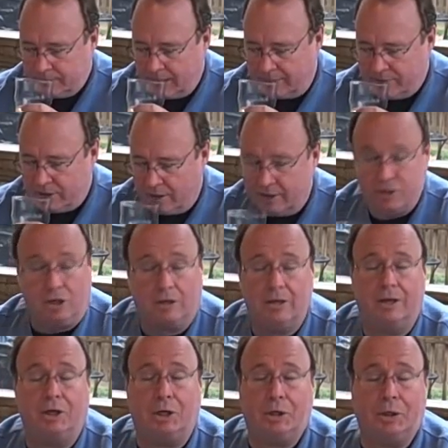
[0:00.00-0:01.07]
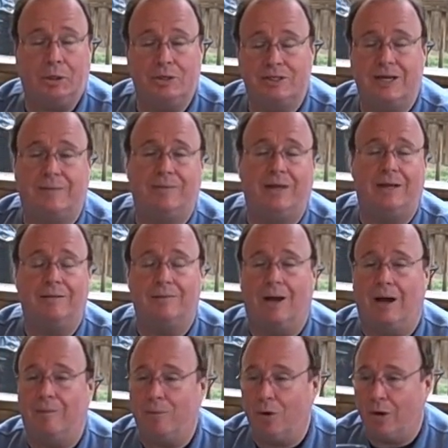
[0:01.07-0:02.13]
I'm sorry, chocolate and cocoa are the same thing.
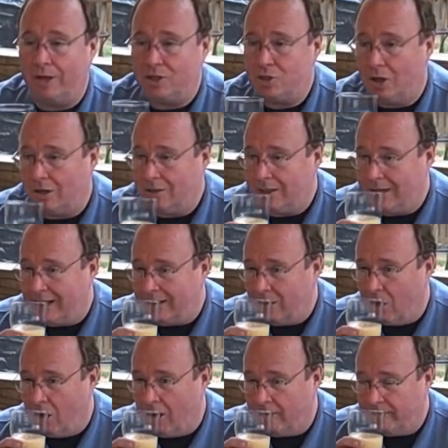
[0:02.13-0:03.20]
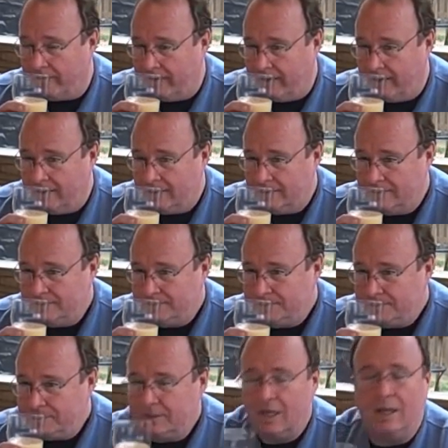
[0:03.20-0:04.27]
Uh, more like chocolate and coffee
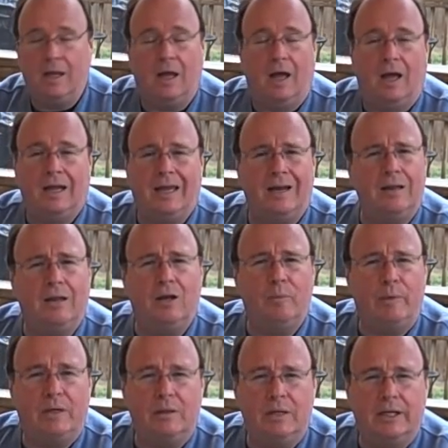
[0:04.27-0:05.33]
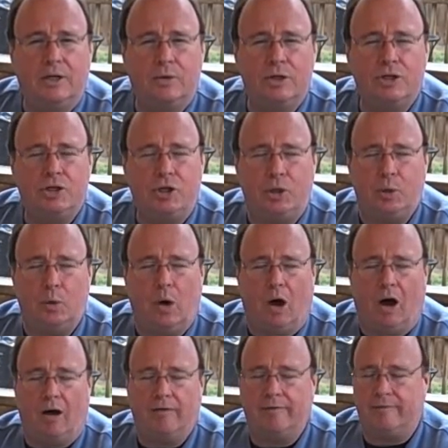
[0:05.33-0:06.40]
Getting a little bit of licorice too
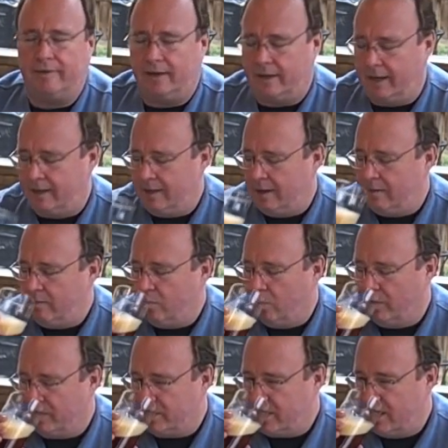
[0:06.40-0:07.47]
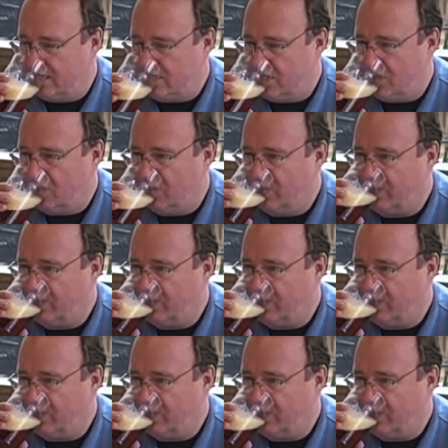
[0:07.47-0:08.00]
off of it. And then when you taste it,